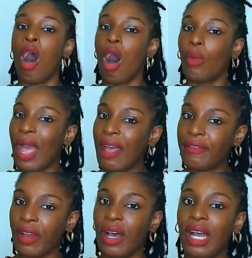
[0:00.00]

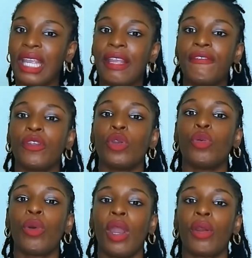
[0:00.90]
However, if you
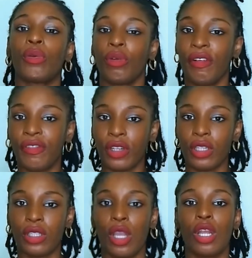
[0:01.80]
wear
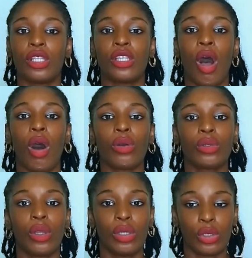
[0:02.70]
ruffles
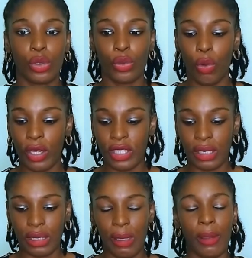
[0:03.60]
down towards
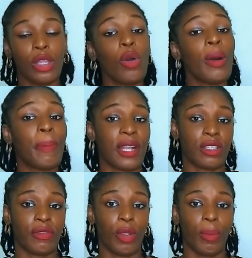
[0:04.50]
the lower part
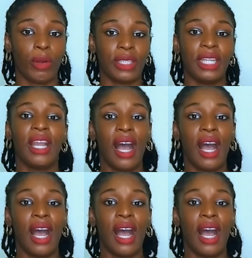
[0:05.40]
of your body,